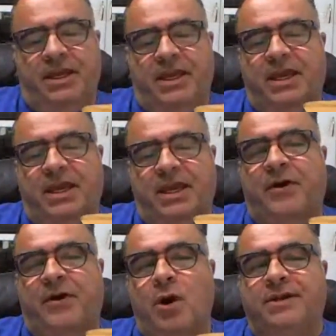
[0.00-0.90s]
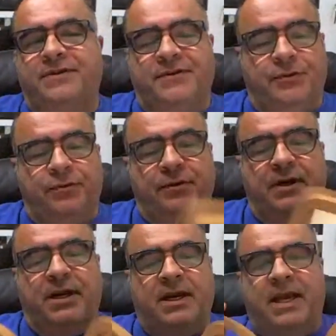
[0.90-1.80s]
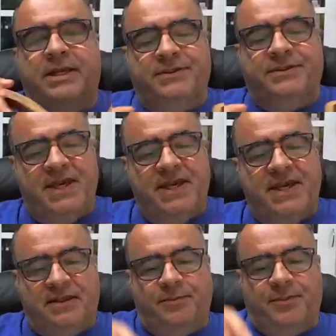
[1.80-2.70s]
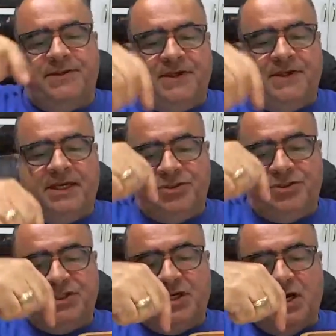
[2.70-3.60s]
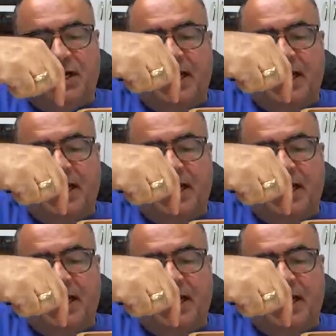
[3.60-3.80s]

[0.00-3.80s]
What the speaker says: if I wanted to, I could take the piece, I could just cut